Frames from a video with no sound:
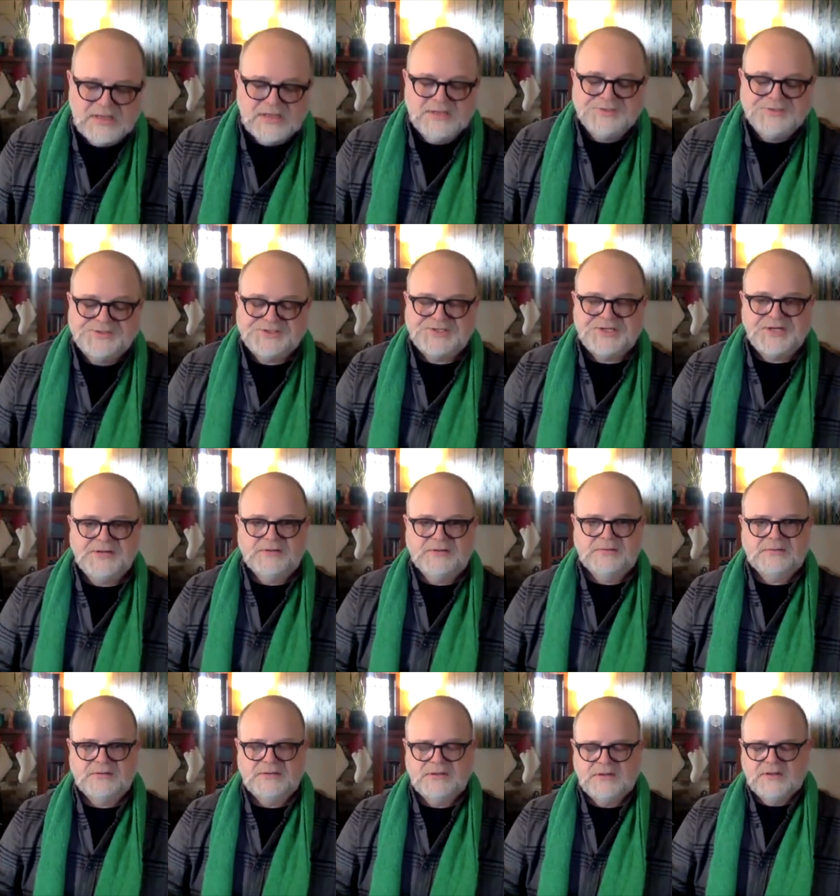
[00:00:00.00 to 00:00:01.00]

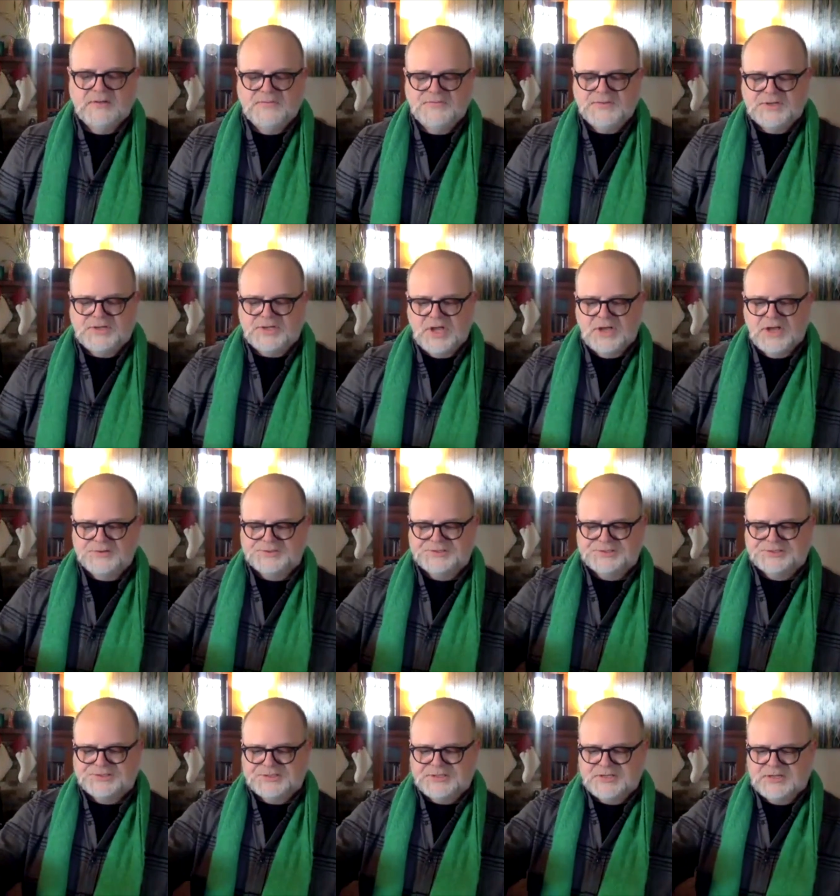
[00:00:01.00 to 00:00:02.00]
Still, the
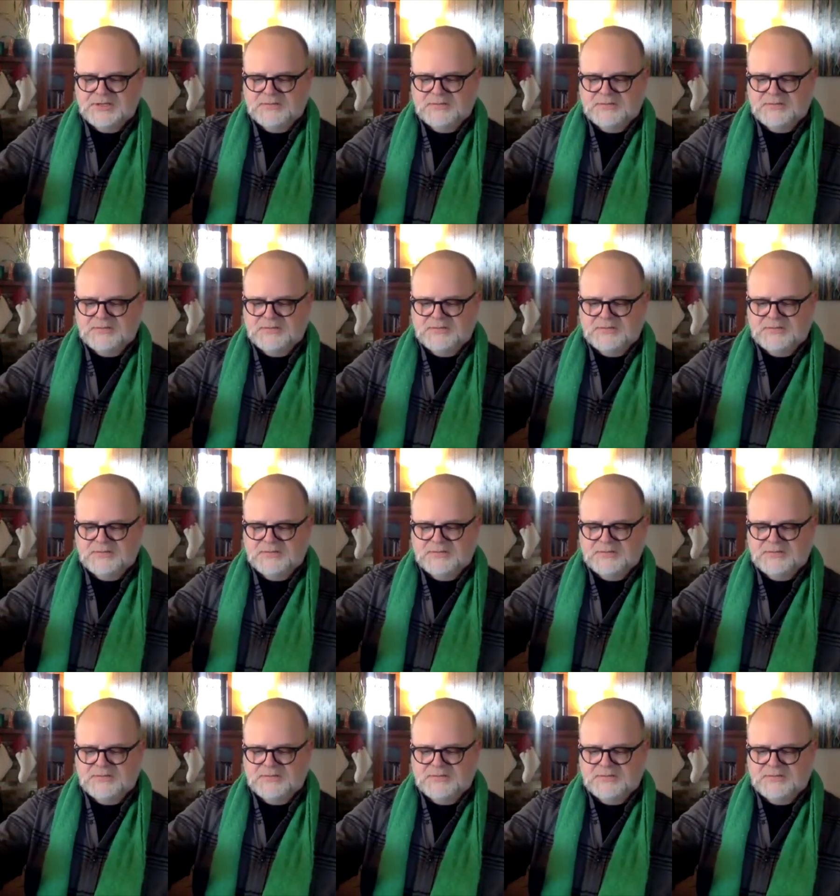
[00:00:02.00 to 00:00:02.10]
ghost